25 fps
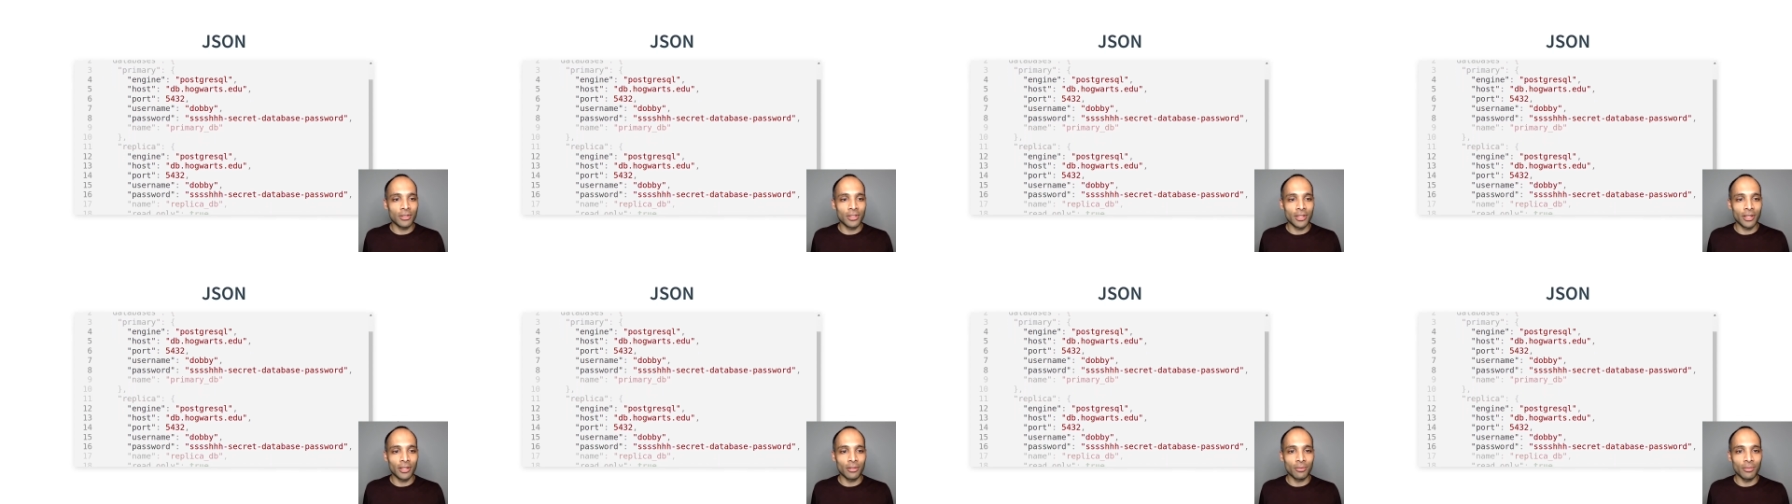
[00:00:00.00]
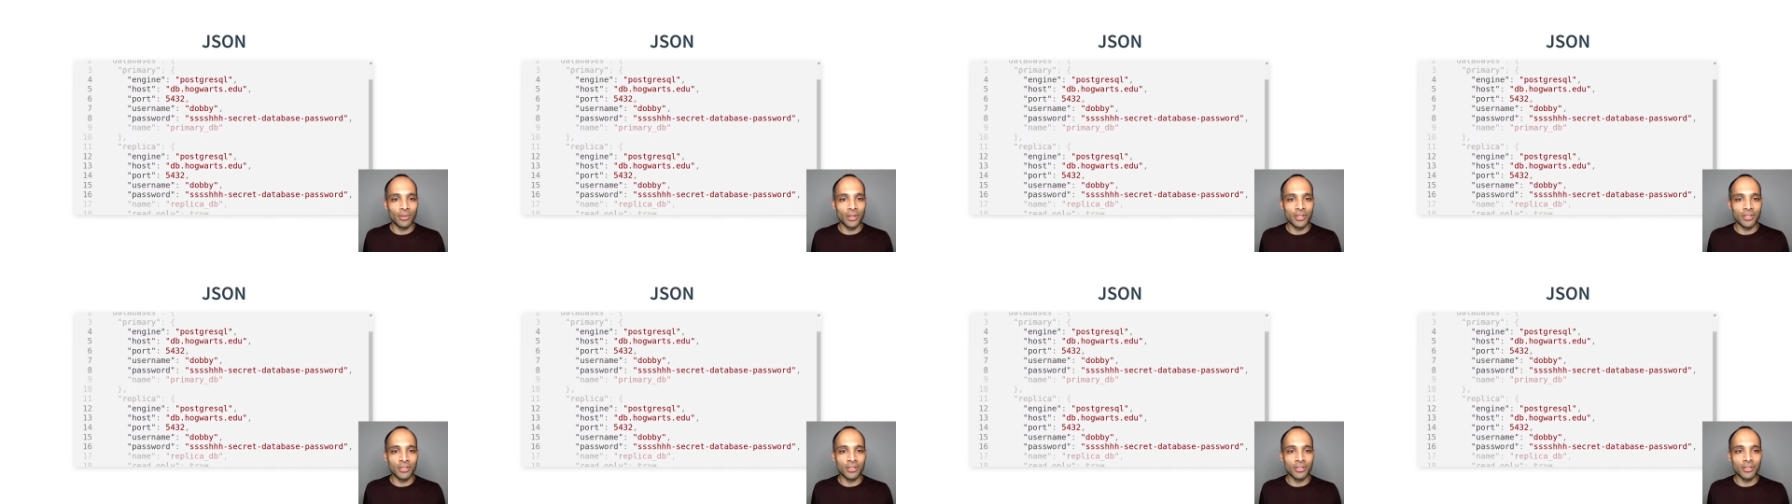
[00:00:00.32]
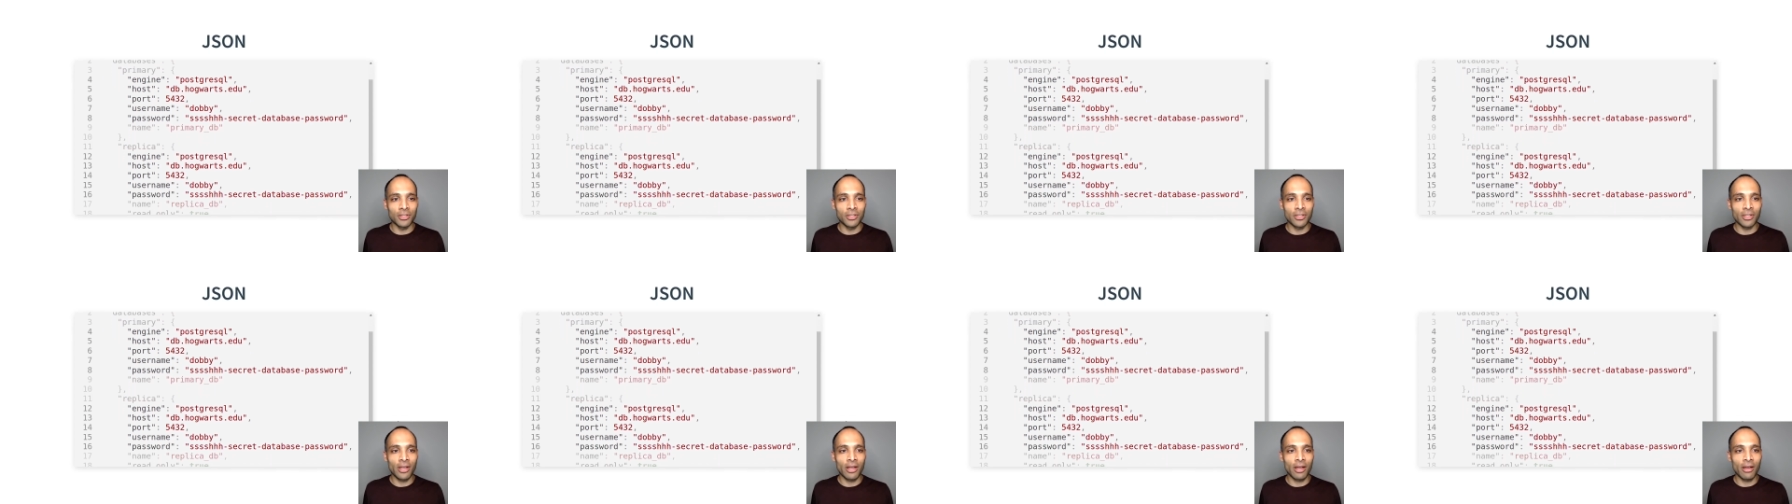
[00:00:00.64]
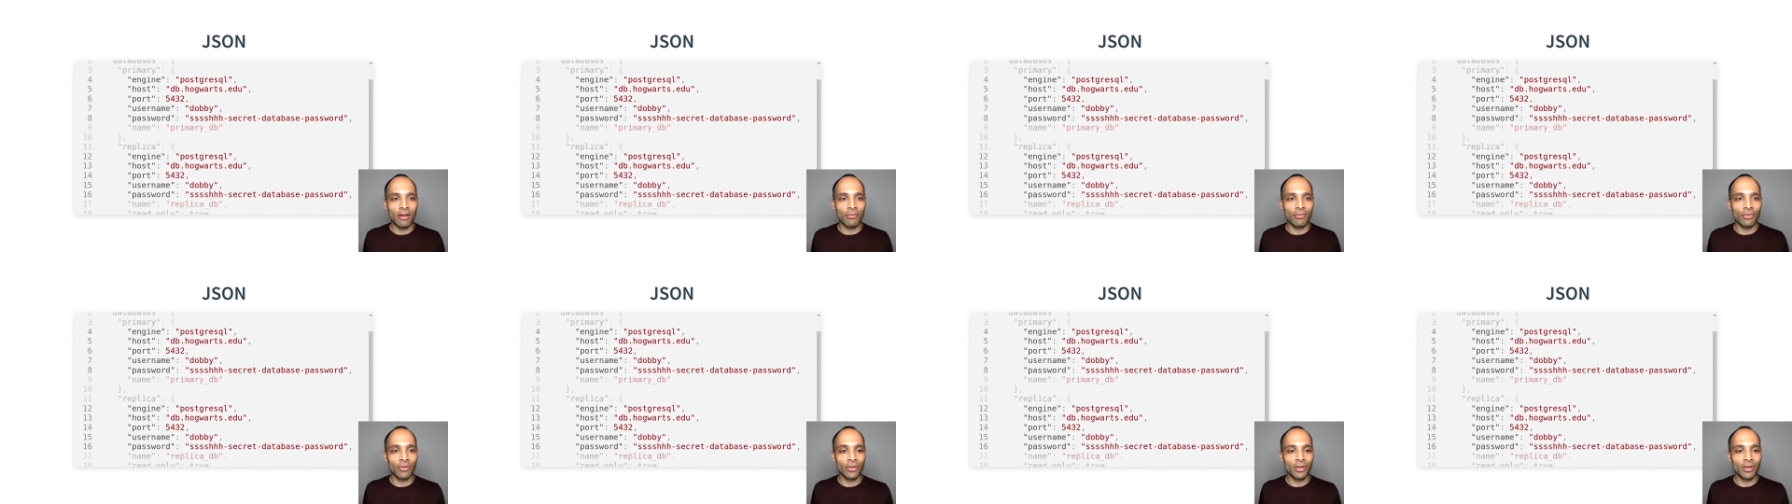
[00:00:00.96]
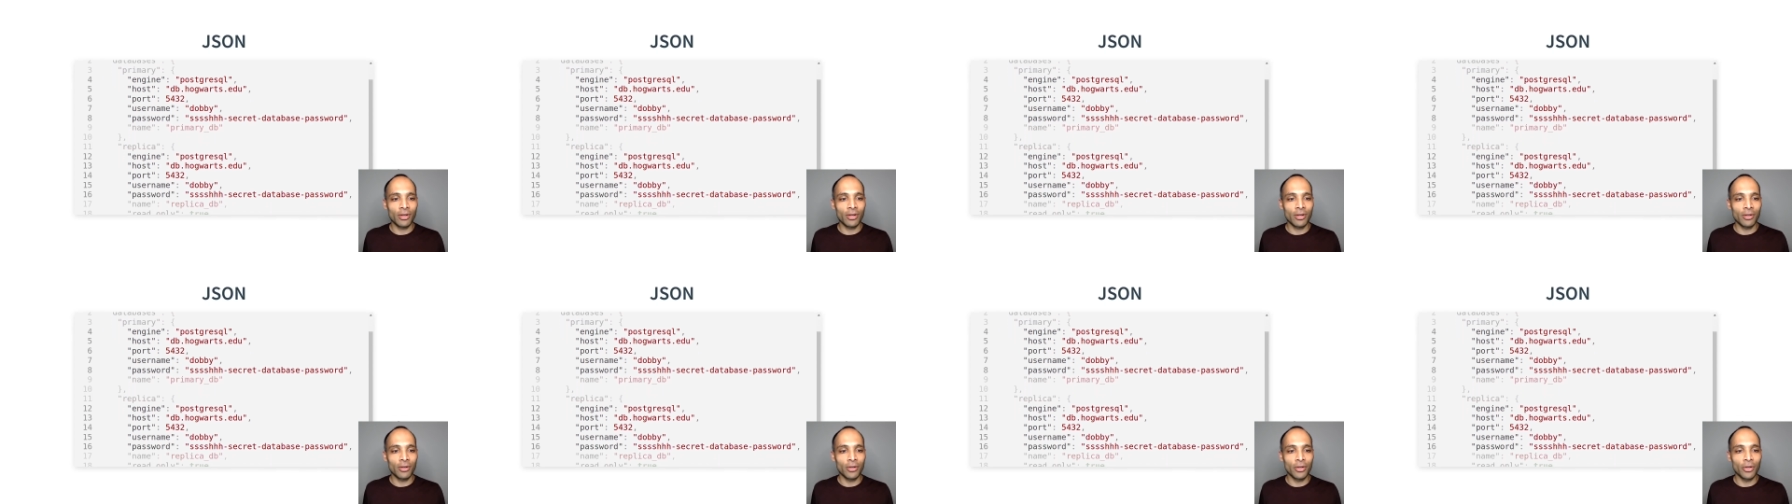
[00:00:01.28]
databases have
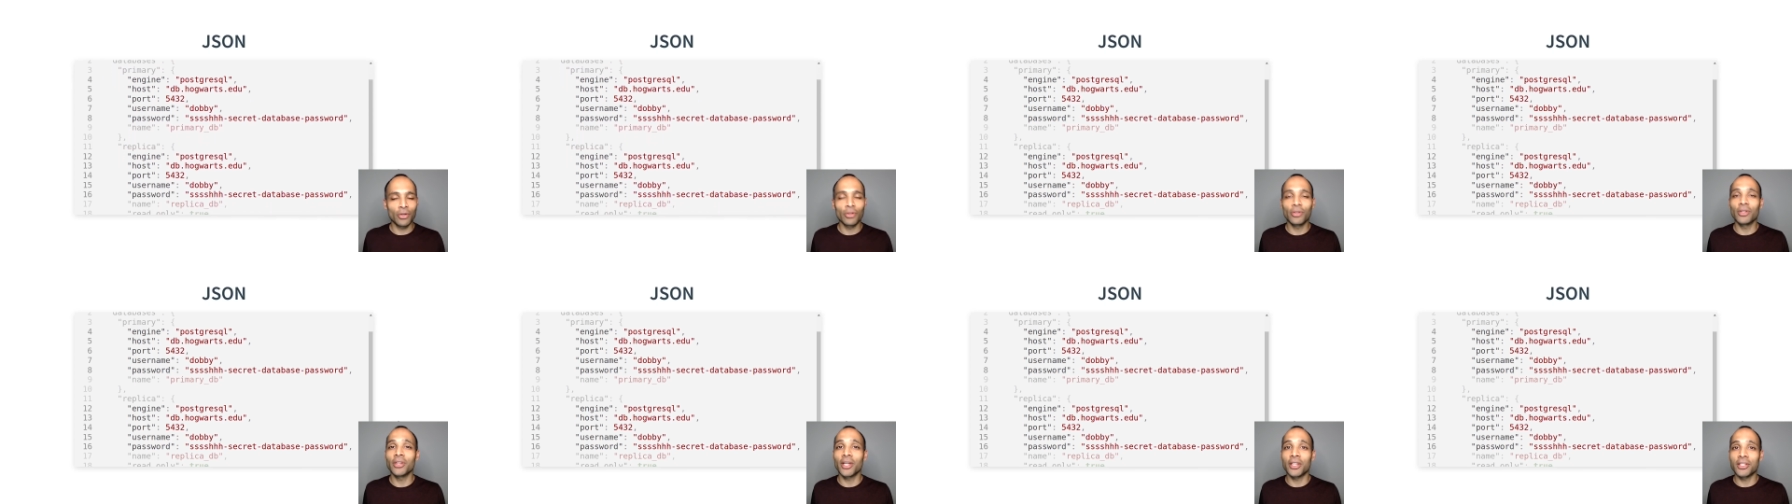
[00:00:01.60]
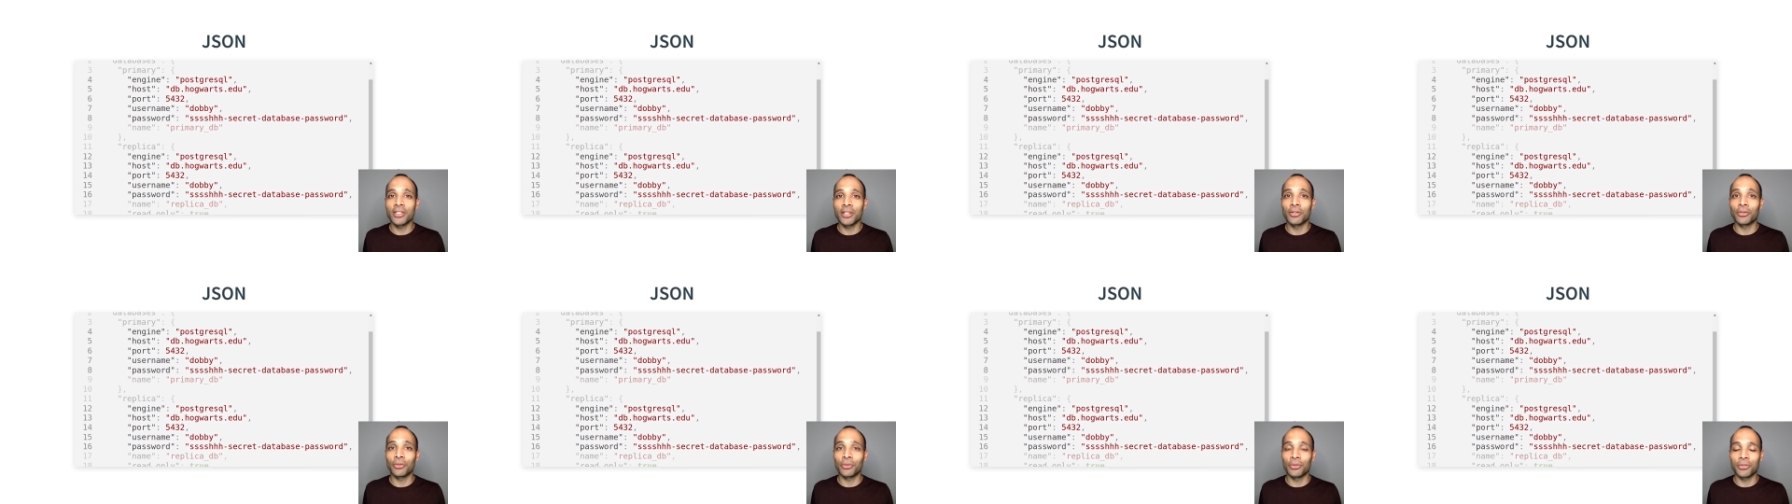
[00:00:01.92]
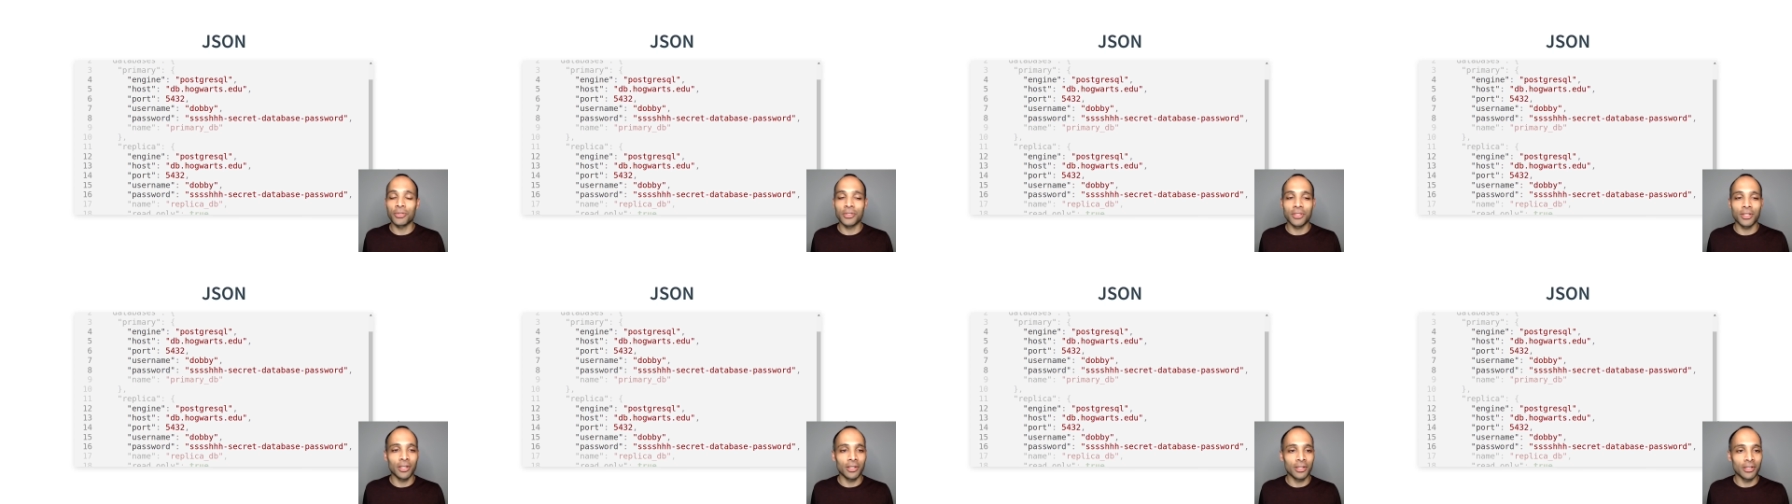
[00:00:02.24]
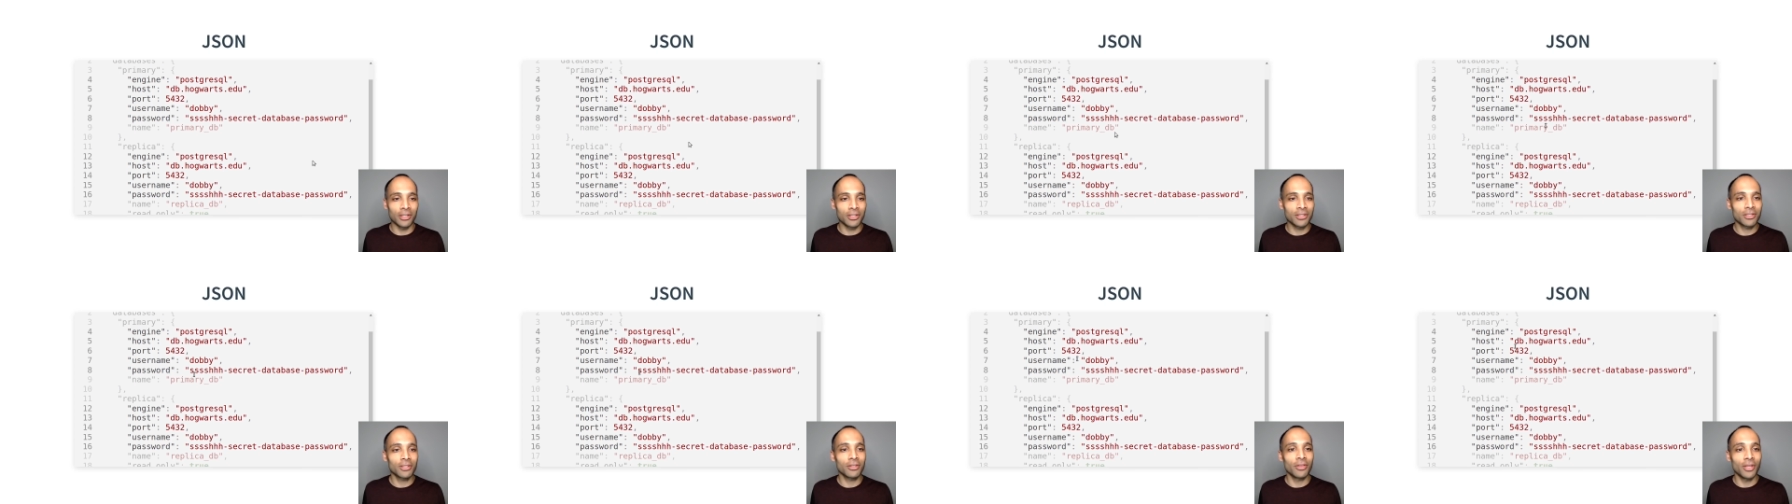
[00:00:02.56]
nearly identical settings.